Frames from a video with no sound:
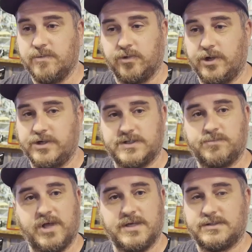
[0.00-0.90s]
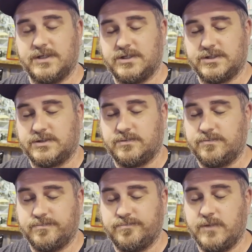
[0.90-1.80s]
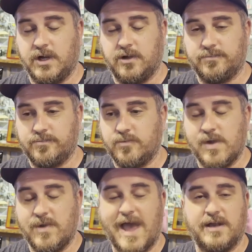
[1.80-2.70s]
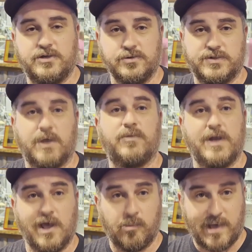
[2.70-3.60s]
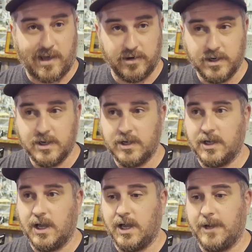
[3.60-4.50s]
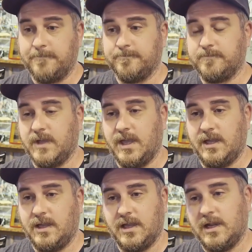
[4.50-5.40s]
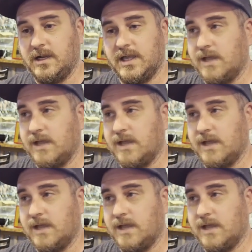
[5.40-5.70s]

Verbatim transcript: the people that are displaced and just, you know, we, we had to do something to help out. Um, and, and,